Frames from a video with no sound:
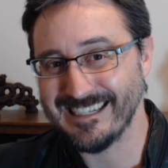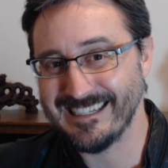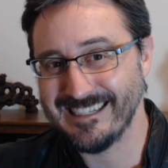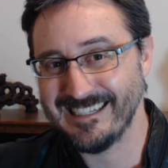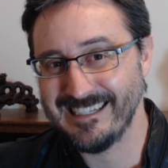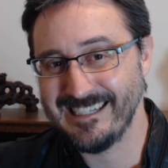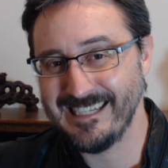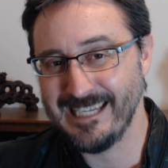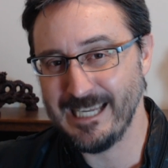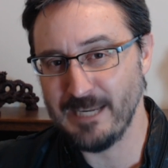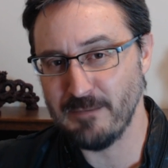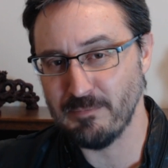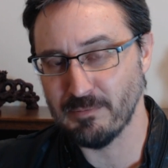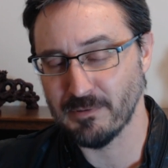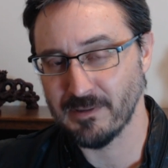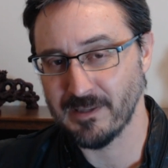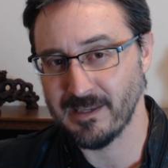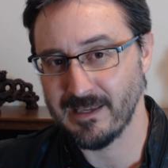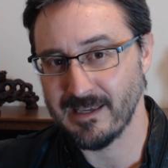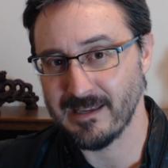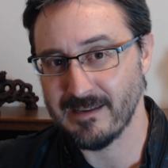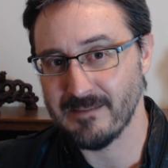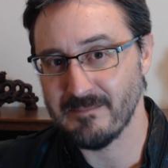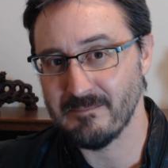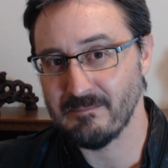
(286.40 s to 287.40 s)

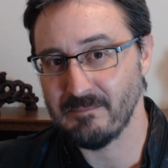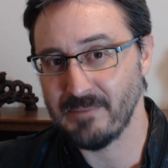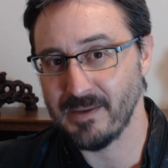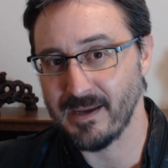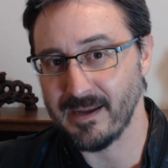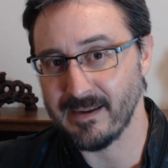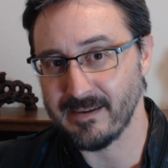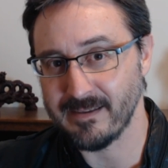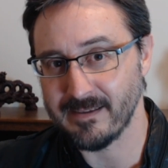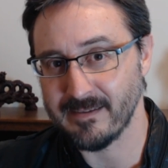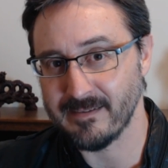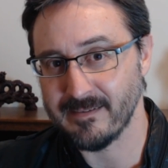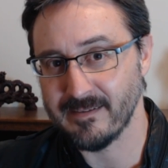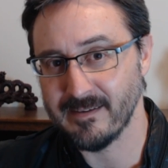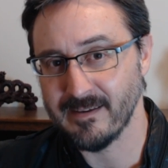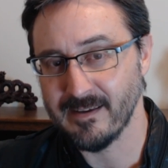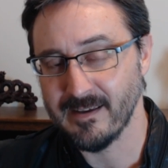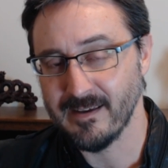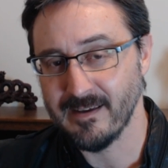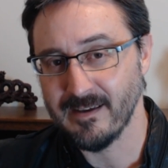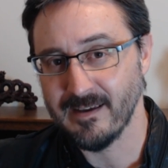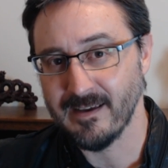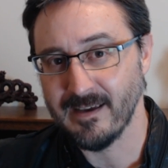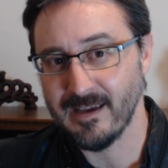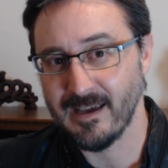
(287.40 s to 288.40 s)
deeply embedded
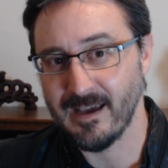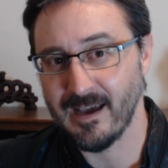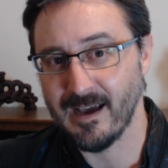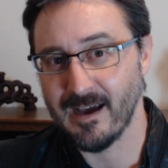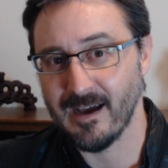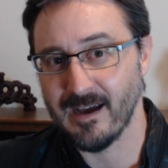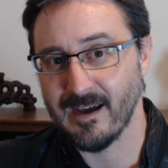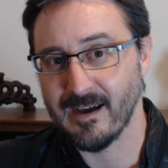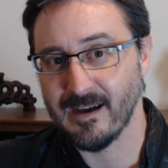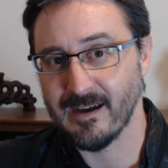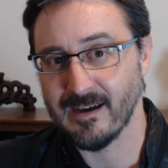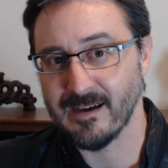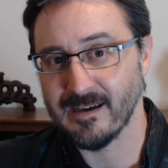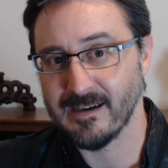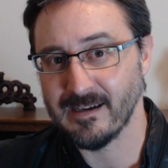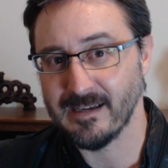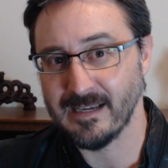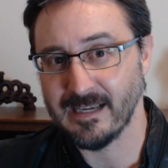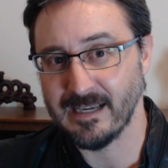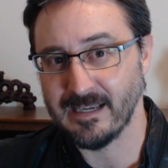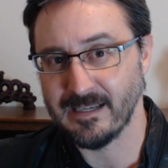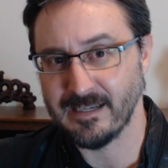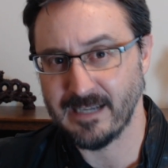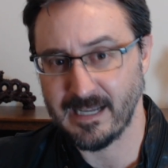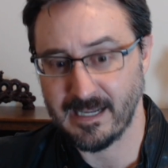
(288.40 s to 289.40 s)
uh,
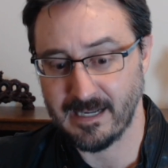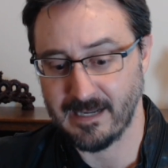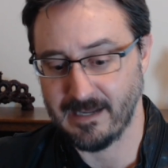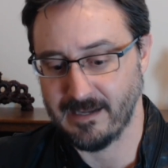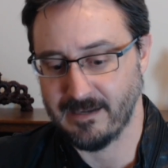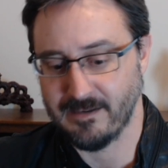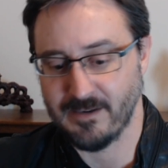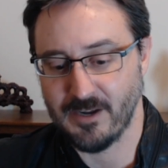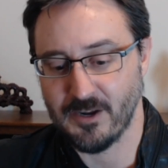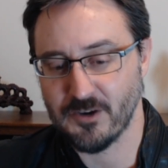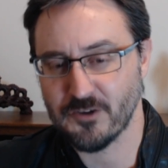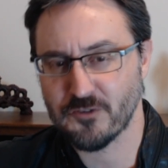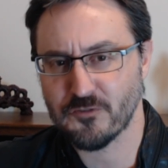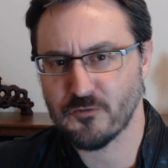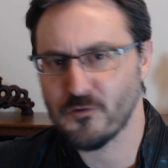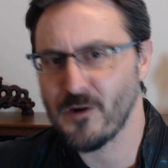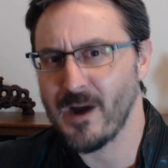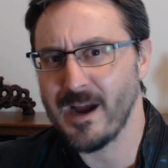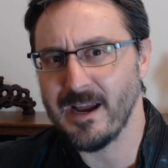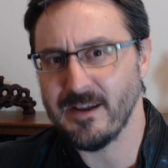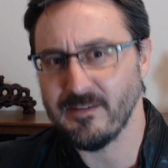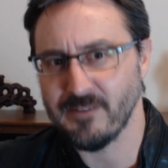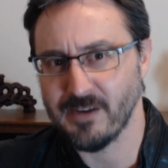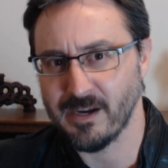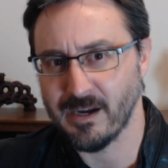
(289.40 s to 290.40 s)
in, in, in
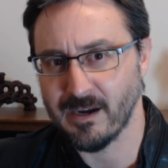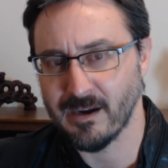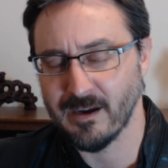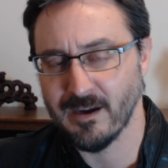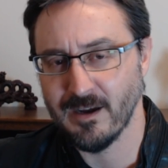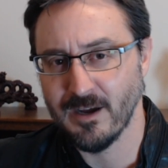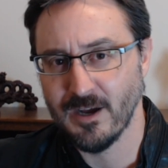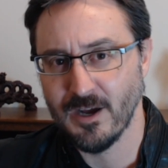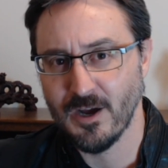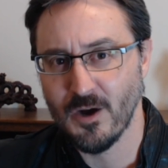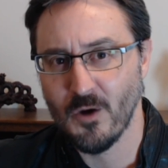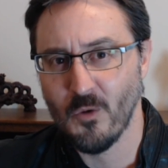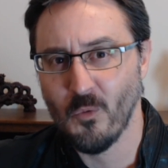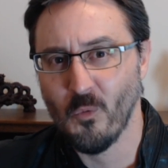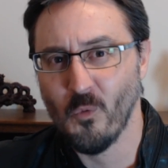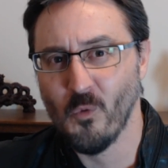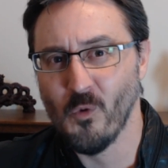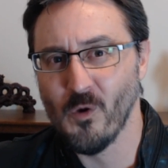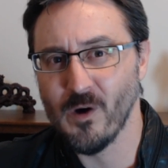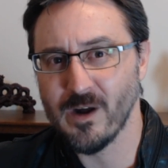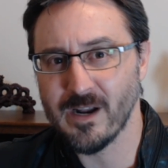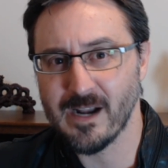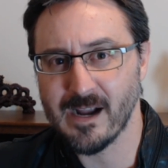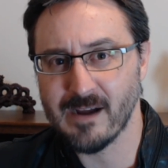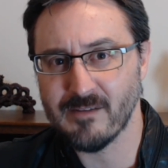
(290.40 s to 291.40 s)
driving
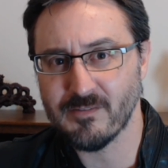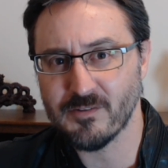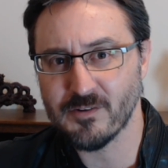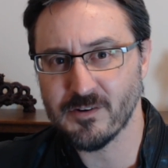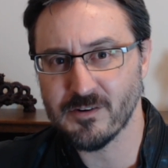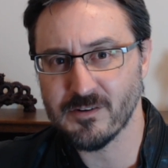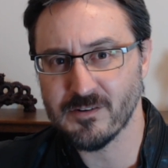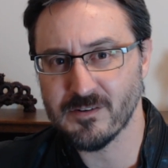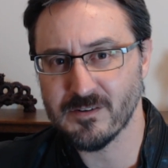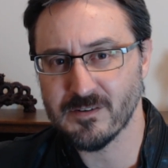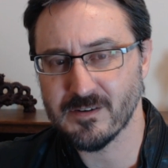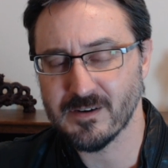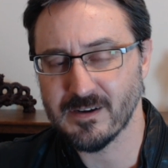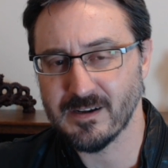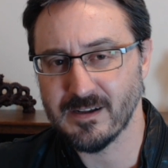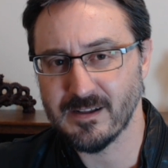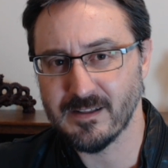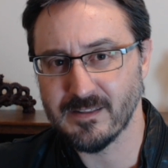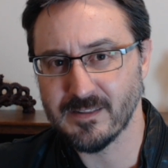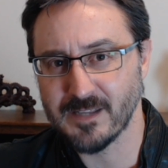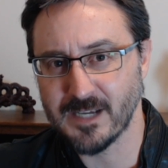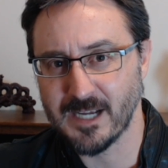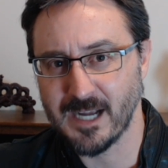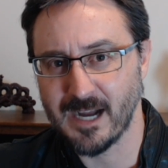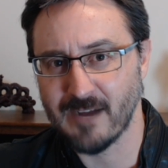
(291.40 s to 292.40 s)
whatever
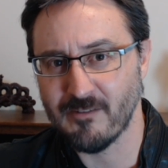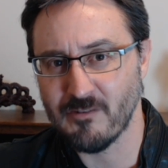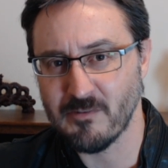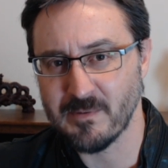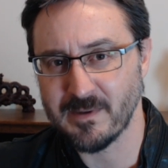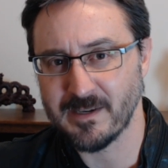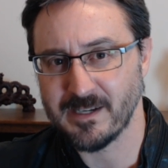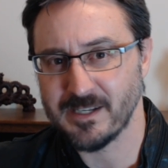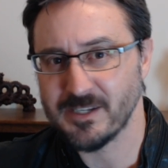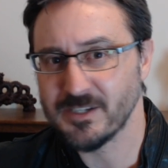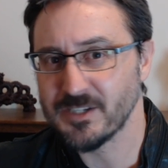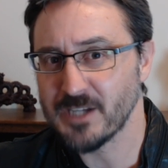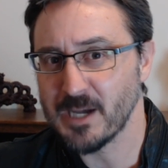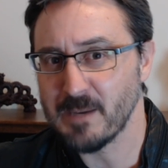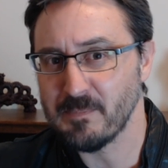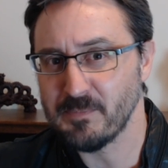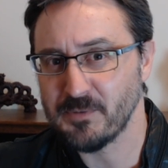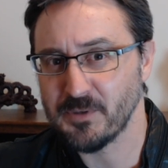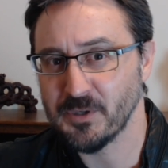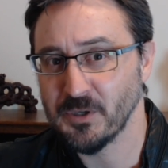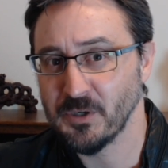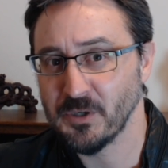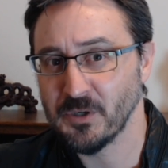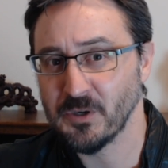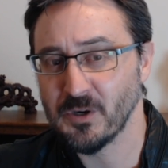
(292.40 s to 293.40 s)
the government is up
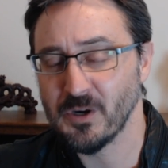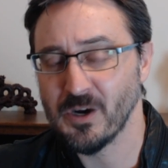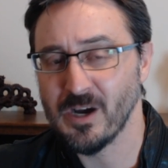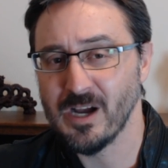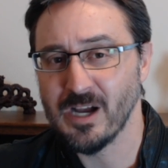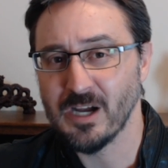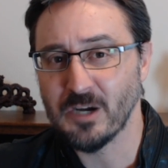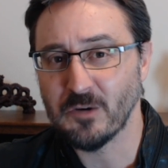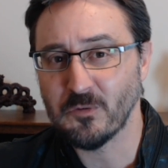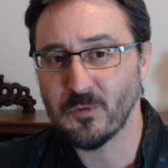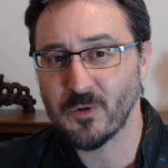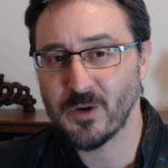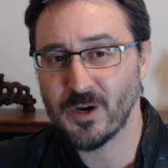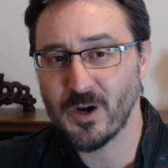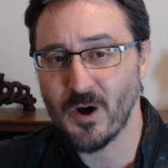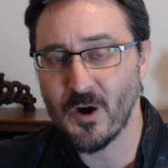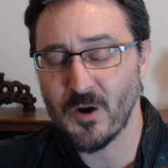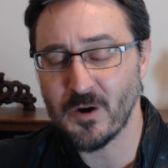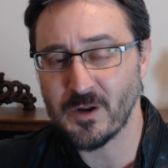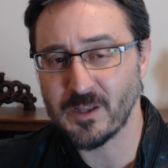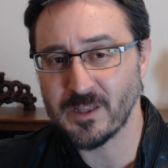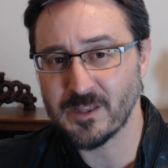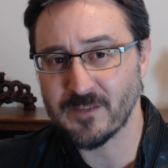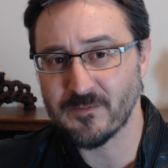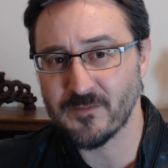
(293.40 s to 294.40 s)
to
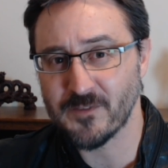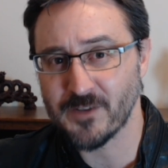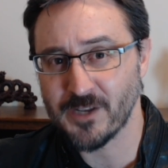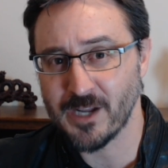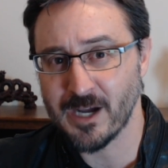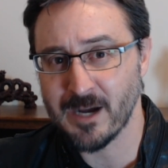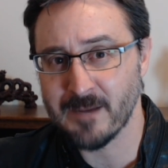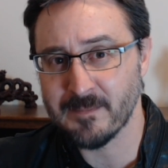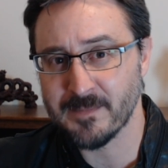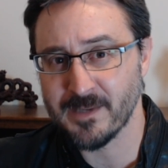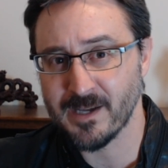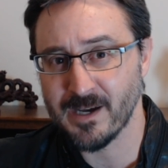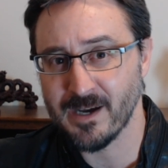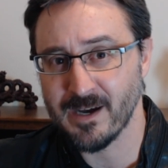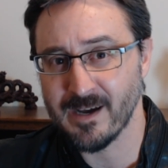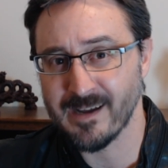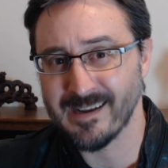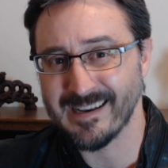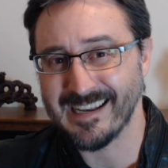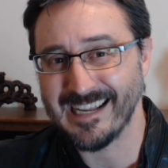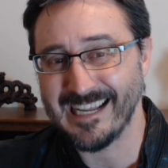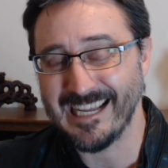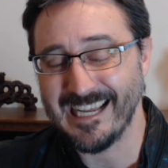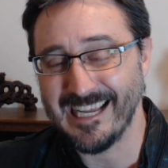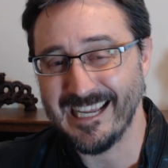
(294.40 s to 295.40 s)
regarding the phenomenon.